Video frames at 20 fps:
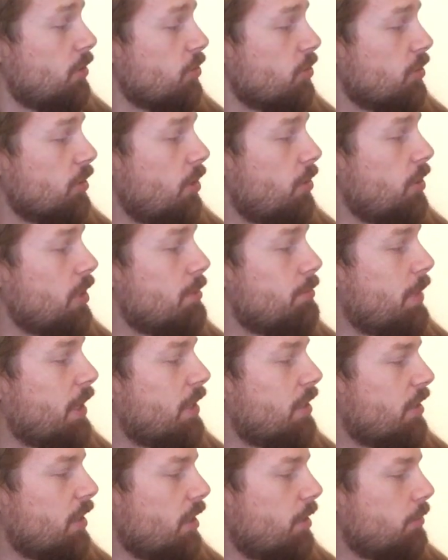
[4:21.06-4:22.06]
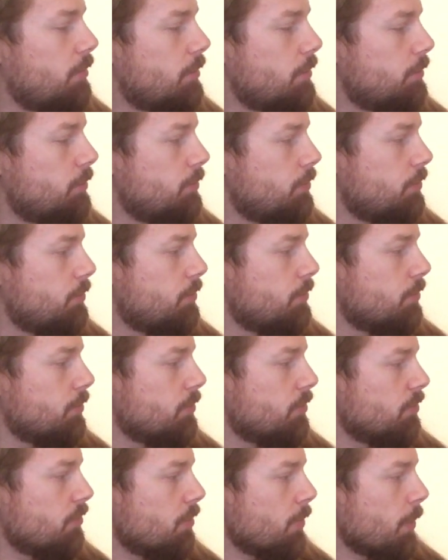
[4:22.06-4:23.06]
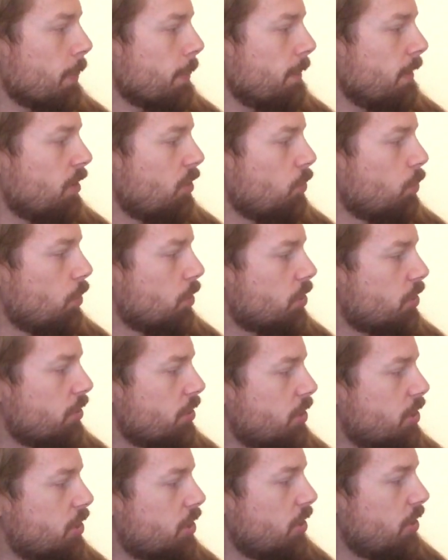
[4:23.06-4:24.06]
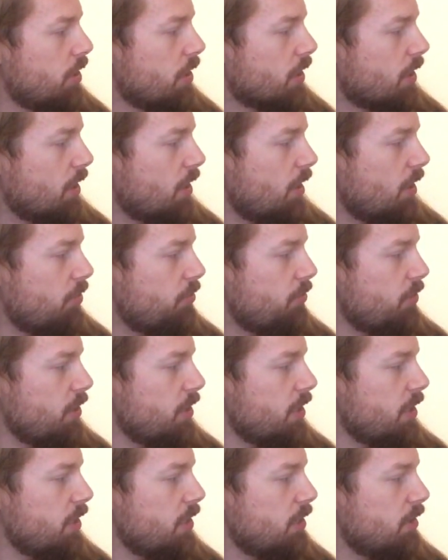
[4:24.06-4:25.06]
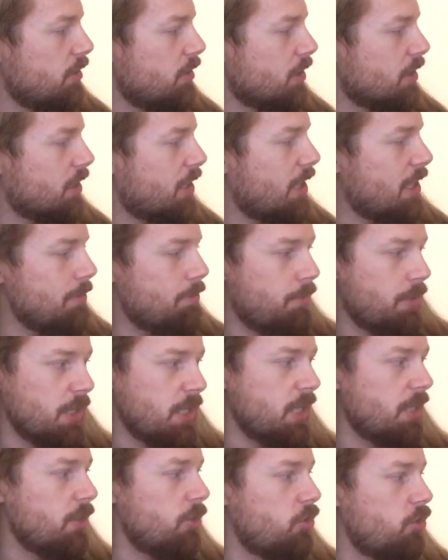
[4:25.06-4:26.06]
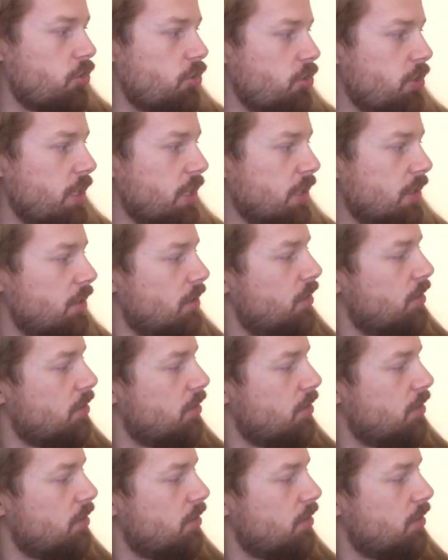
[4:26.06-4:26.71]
Slowly bend up, watch the tuner carefully, keep picking the string,